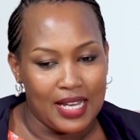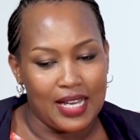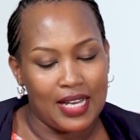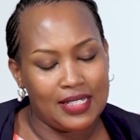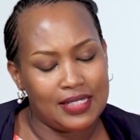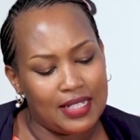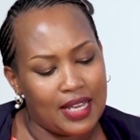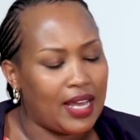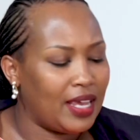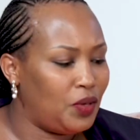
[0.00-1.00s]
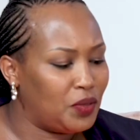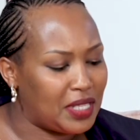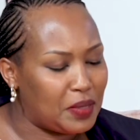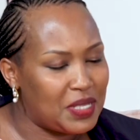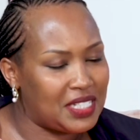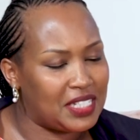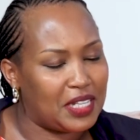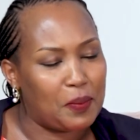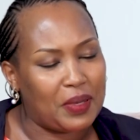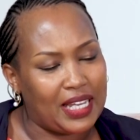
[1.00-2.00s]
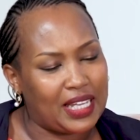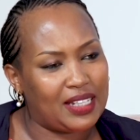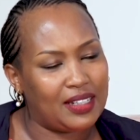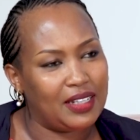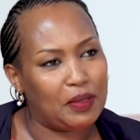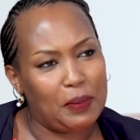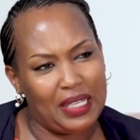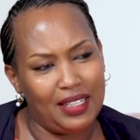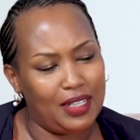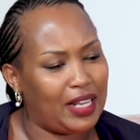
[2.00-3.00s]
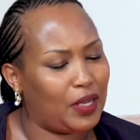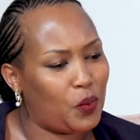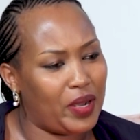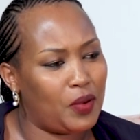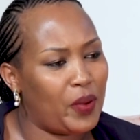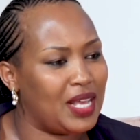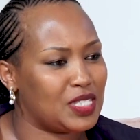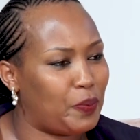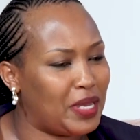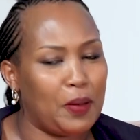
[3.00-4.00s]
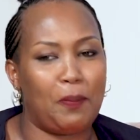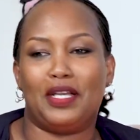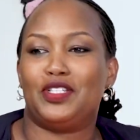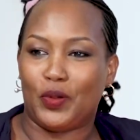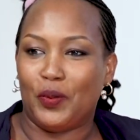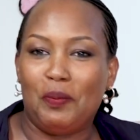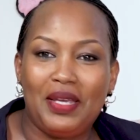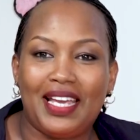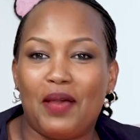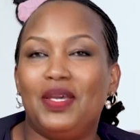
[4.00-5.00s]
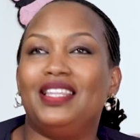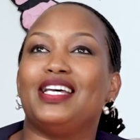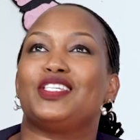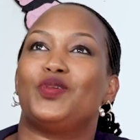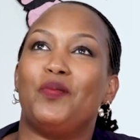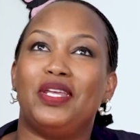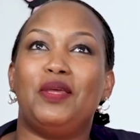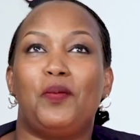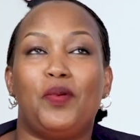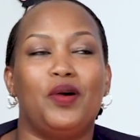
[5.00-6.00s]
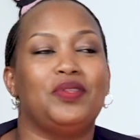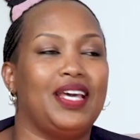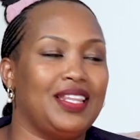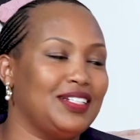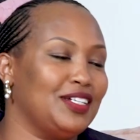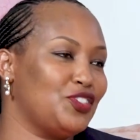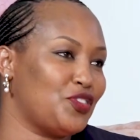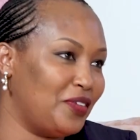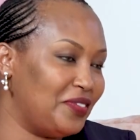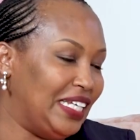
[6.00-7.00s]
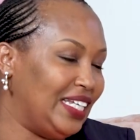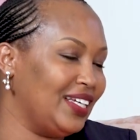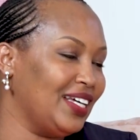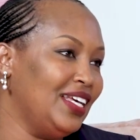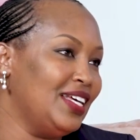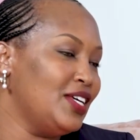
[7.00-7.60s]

And I looked at the message and I'm like, me? Like, why has Penny picked on me? I mean, there's so many people out there that are traveling.